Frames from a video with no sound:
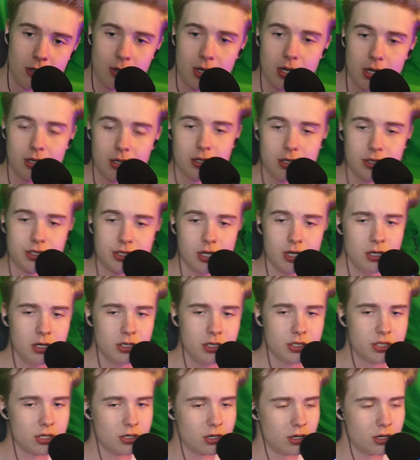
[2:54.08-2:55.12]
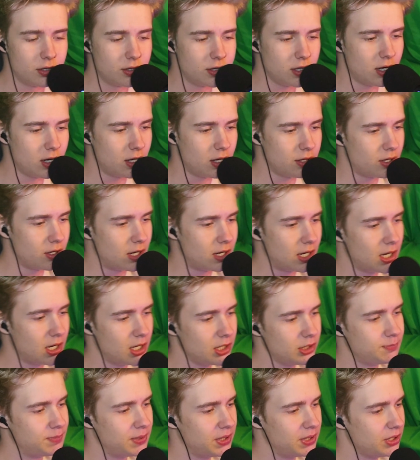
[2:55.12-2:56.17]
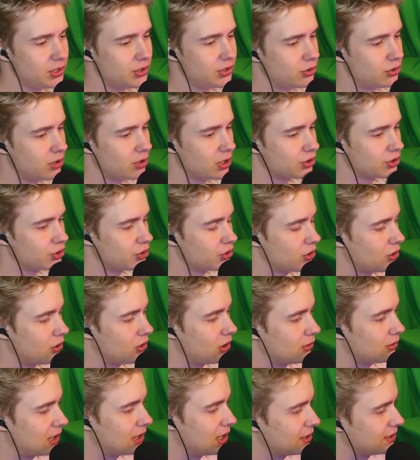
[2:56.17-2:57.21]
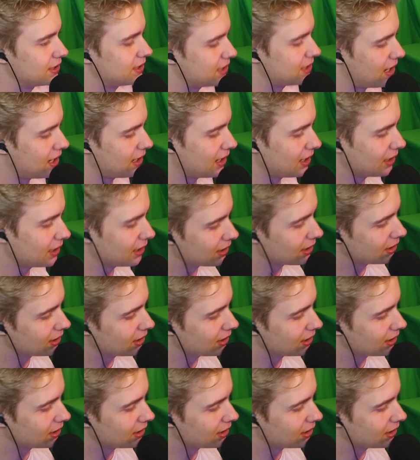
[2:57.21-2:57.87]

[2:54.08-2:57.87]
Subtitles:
While Johnson, on the other hand, pays trucks to go around saying,